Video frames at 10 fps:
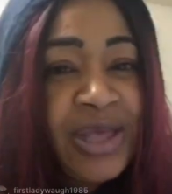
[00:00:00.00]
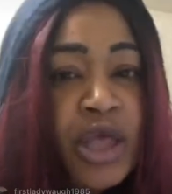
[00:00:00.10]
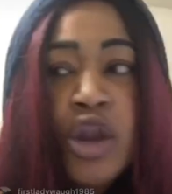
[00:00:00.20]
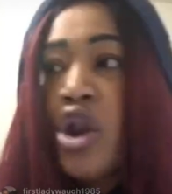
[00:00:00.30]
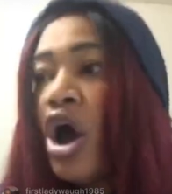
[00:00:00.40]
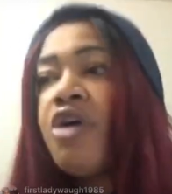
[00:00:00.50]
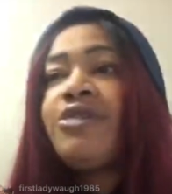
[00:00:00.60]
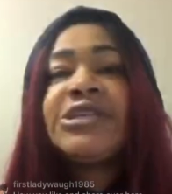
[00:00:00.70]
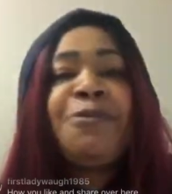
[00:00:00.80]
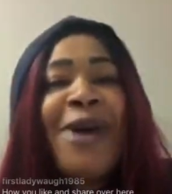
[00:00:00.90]
No
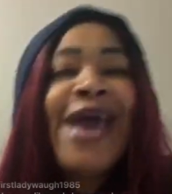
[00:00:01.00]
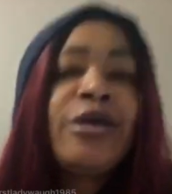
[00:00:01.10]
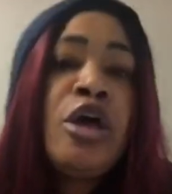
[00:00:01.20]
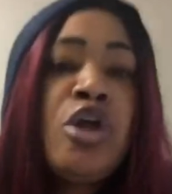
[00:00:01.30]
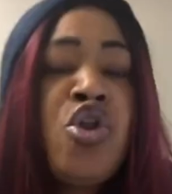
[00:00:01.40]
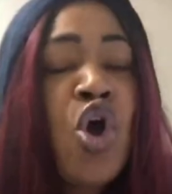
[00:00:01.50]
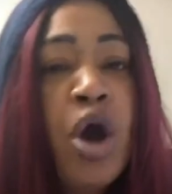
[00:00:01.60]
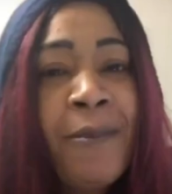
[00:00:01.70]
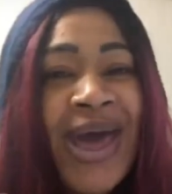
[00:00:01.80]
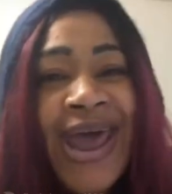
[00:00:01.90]
respect,
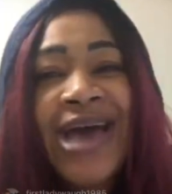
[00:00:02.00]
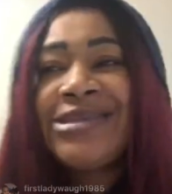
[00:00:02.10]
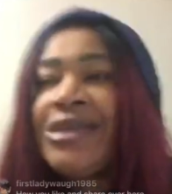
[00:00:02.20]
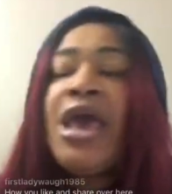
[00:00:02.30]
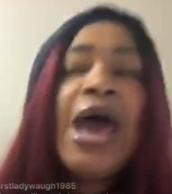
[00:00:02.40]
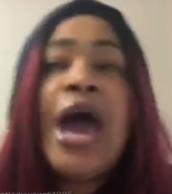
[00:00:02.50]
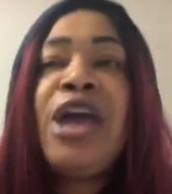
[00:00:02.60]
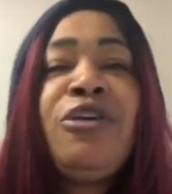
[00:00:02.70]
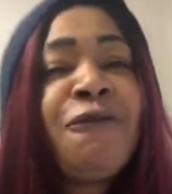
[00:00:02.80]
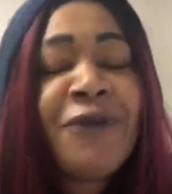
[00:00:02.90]
no manners,
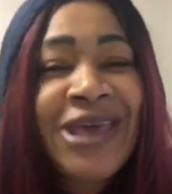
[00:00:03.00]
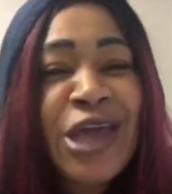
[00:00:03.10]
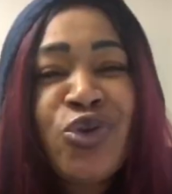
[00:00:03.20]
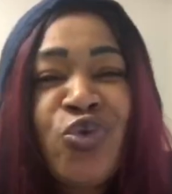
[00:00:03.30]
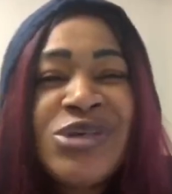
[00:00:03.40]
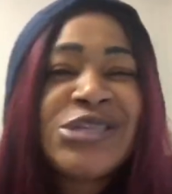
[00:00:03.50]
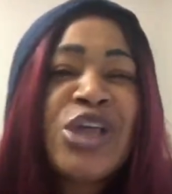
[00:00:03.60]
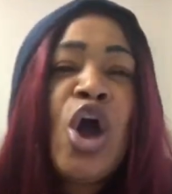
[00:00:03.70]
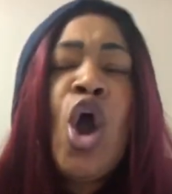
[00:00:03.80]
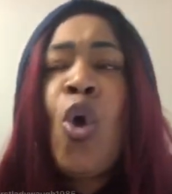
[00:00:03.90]
and you forget who is
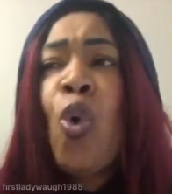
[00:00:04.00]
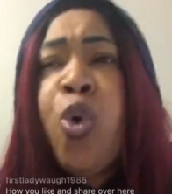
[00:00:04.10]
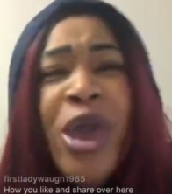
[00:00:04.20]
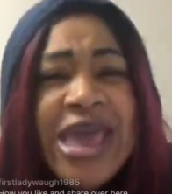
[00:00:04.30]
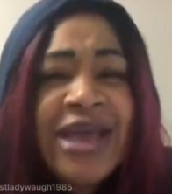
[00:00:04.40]
the queen